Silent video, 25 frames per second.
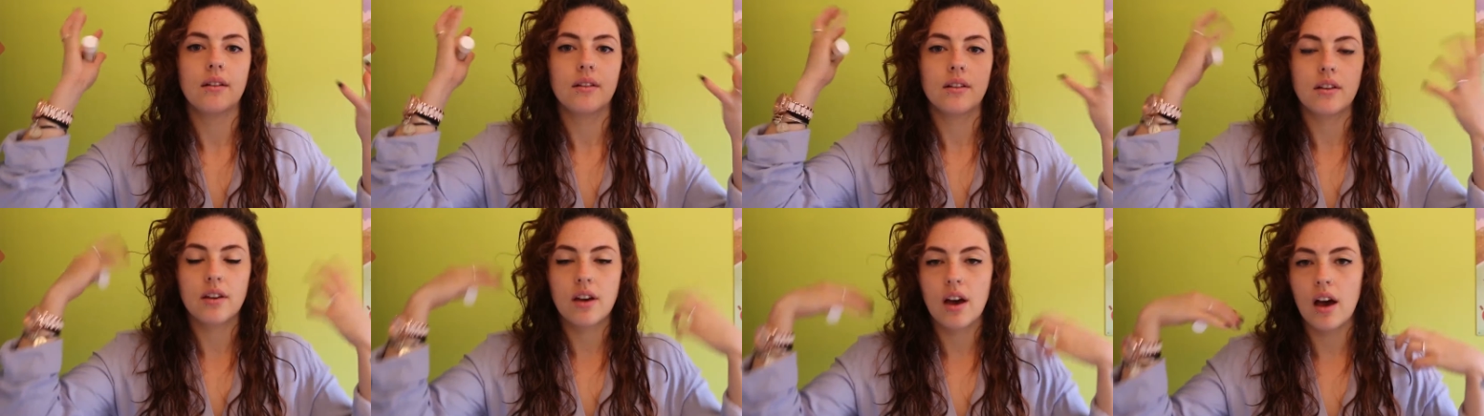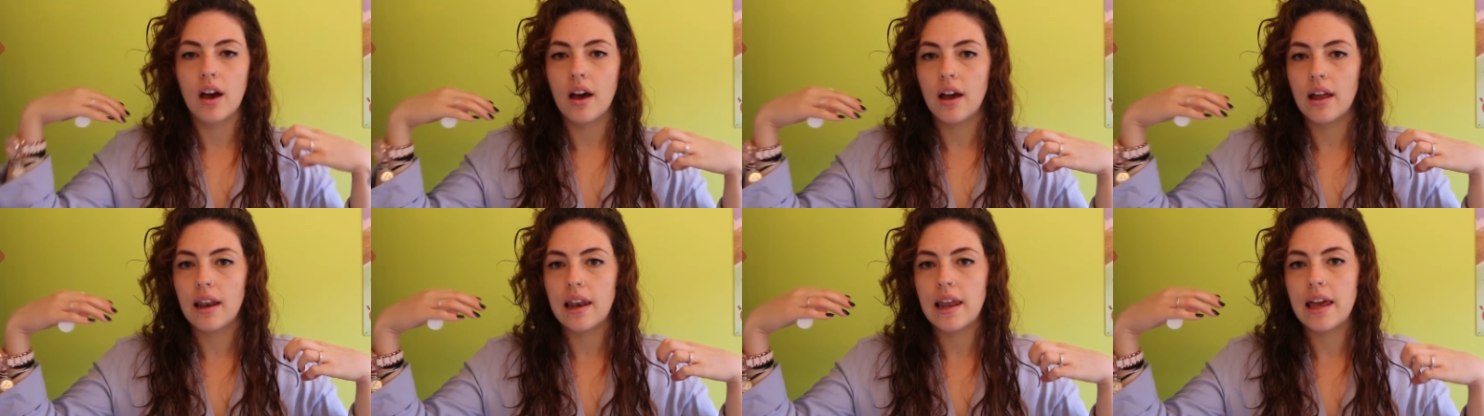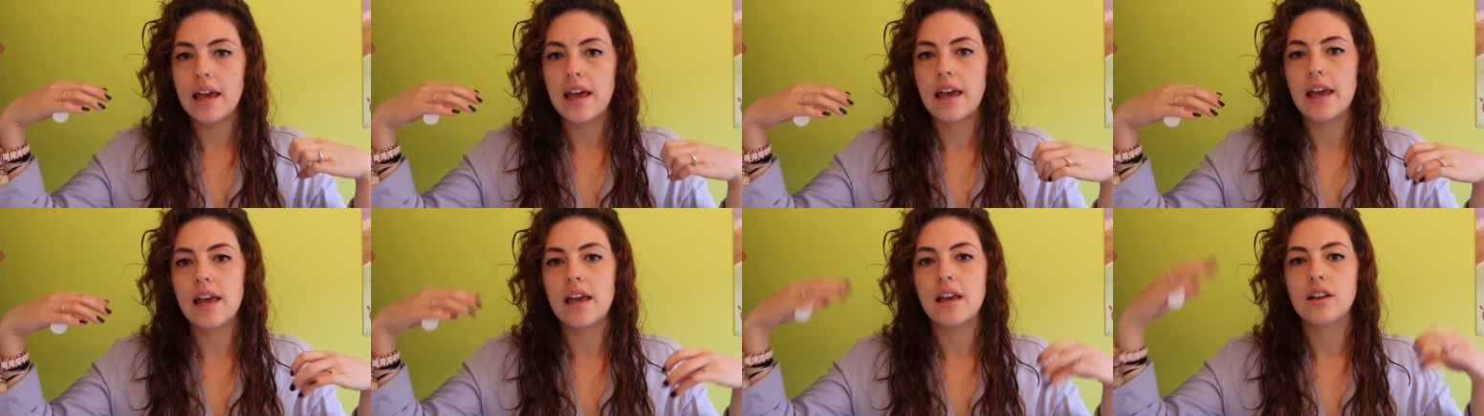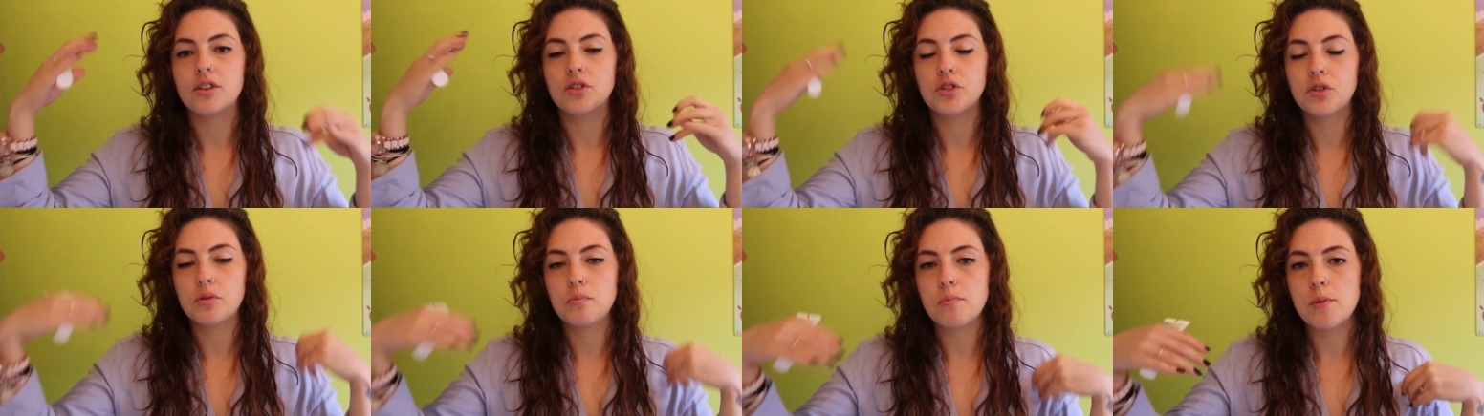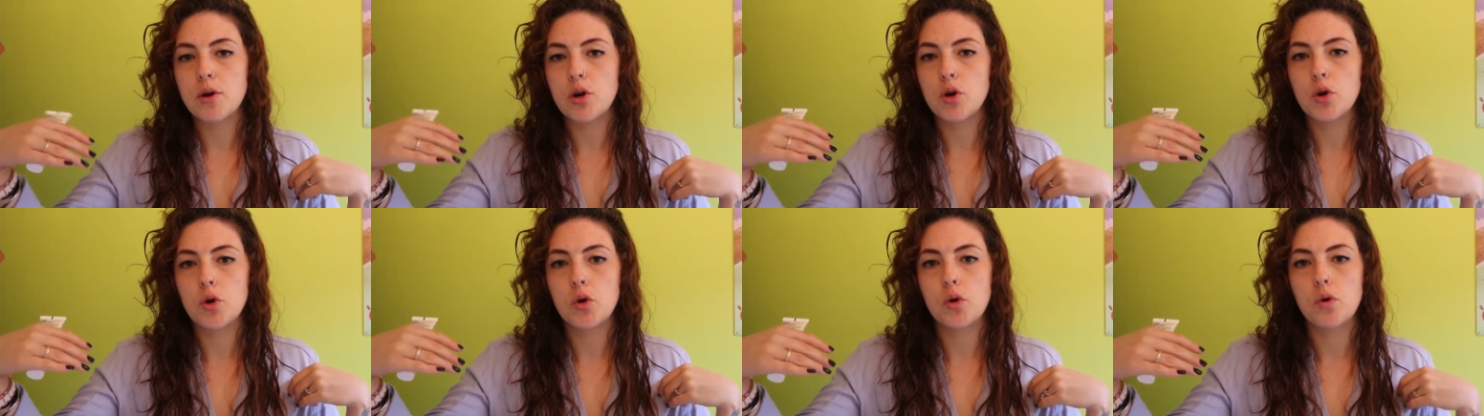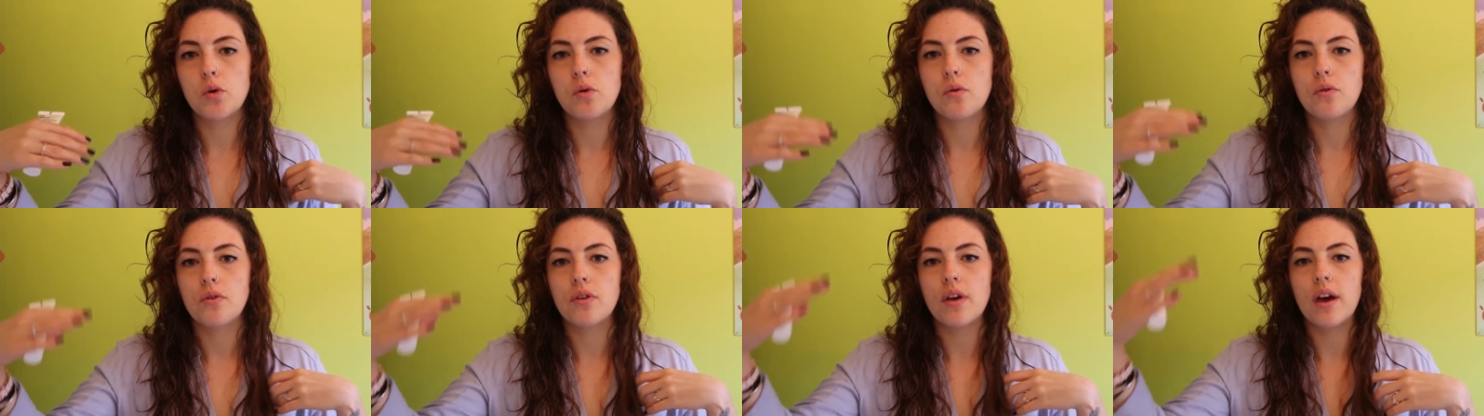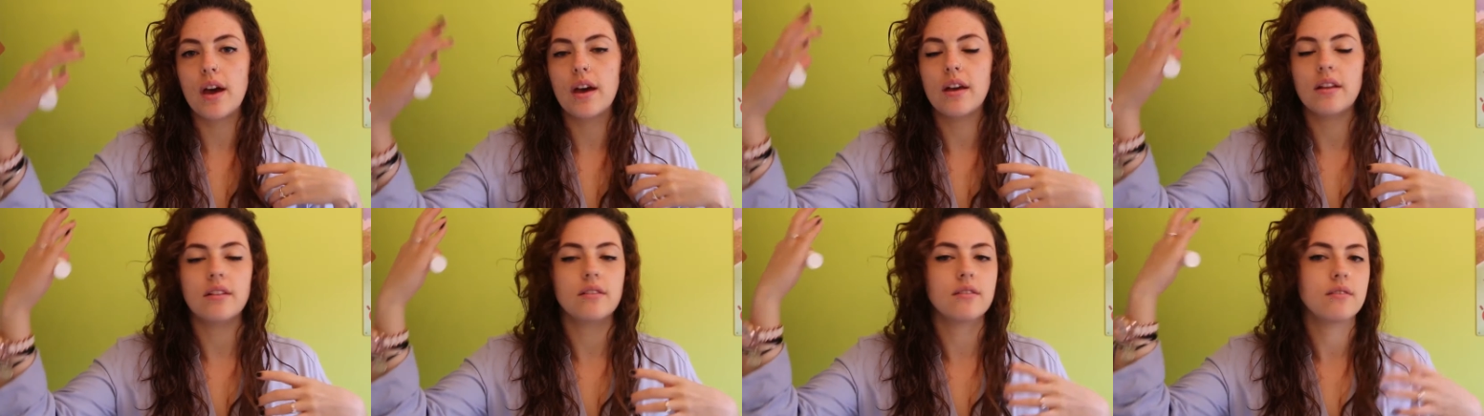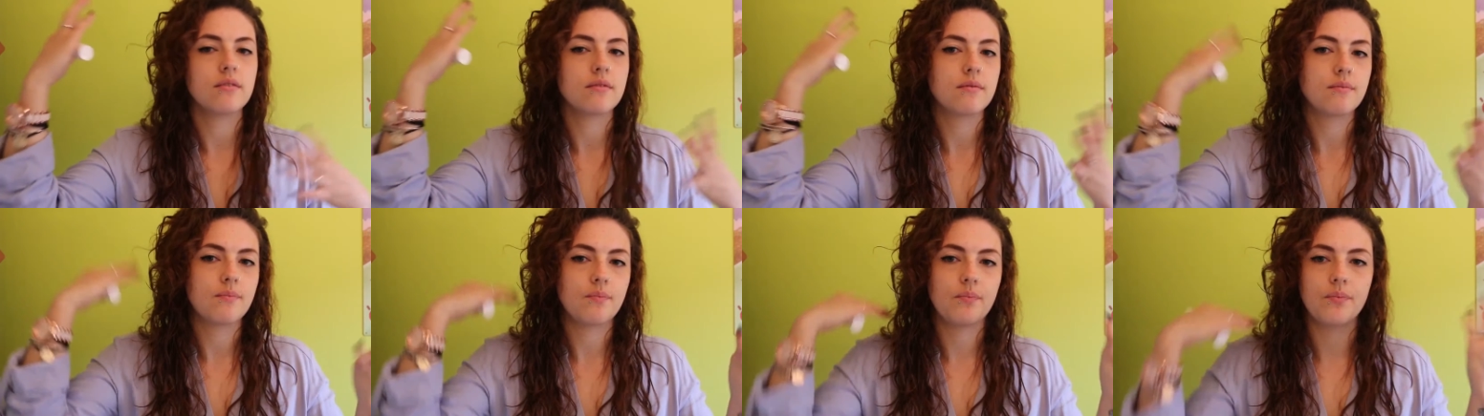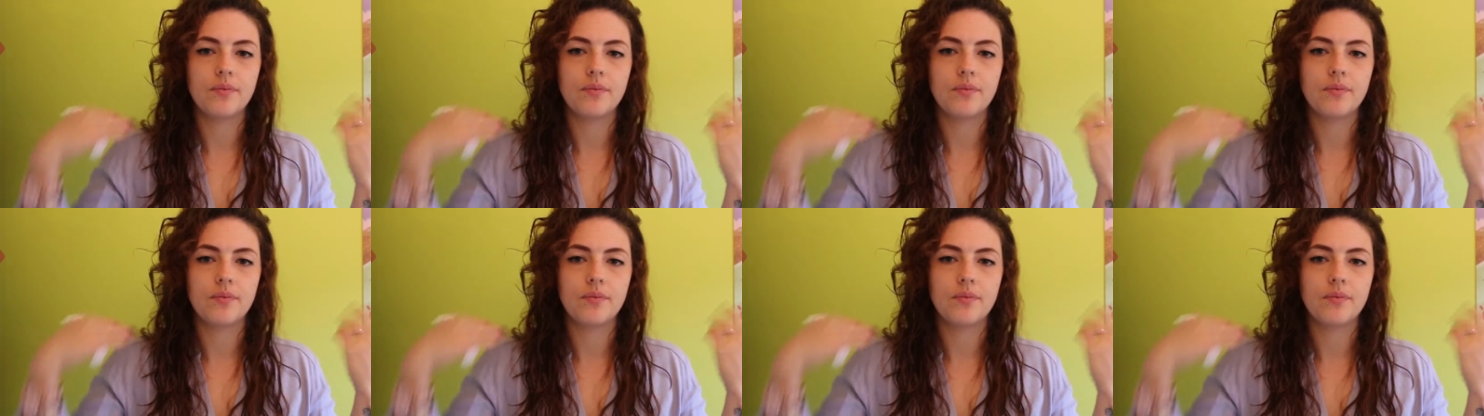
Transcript: curly, smooth, and